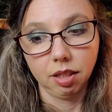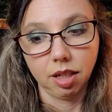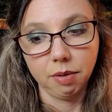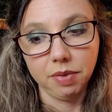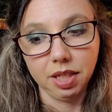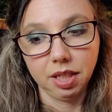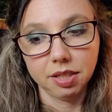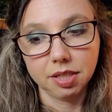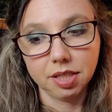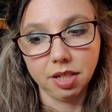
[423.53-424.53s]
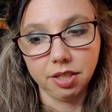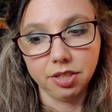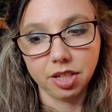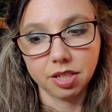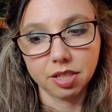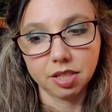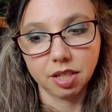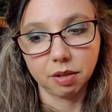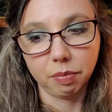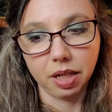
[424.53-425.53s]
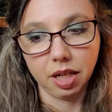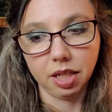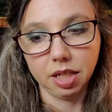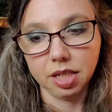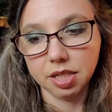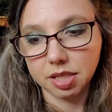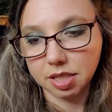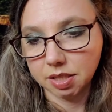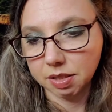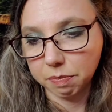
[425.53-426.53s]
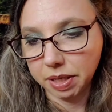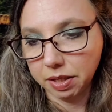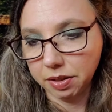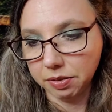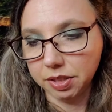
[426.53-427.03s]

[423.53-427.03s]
I'm thinking synergistic, but it's spelled